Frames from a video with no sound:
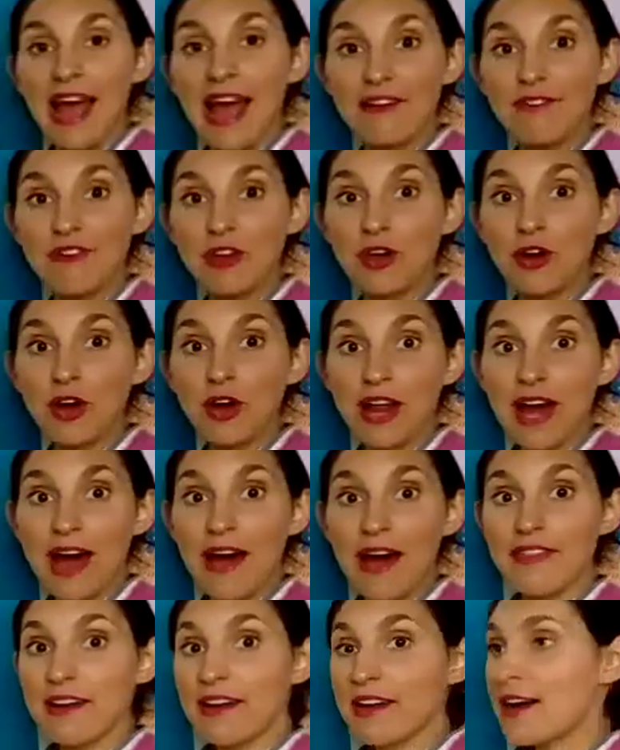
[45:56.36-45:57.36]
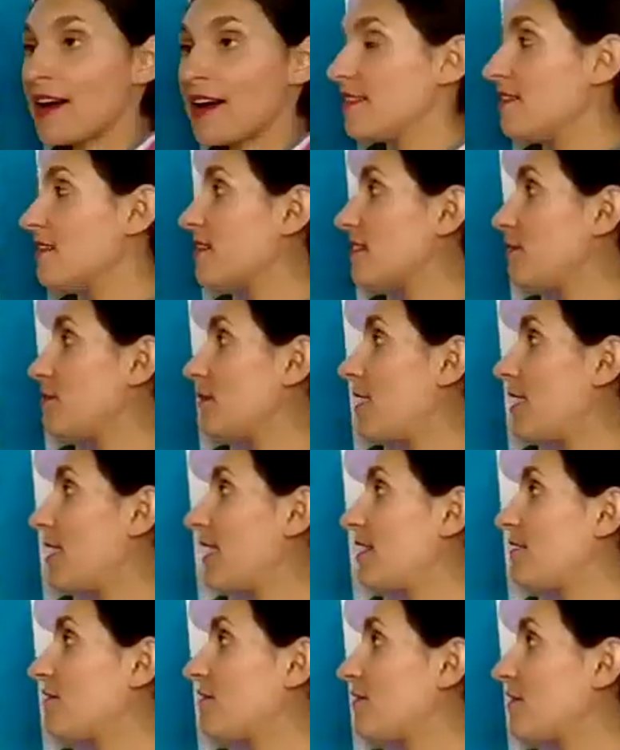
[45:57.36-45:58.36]
Have you got other colors in
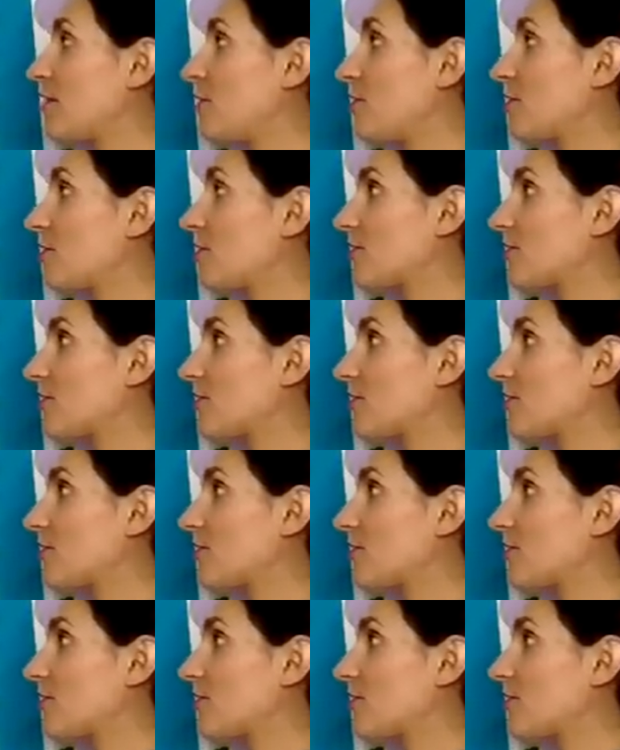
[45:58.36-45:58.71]
mind for your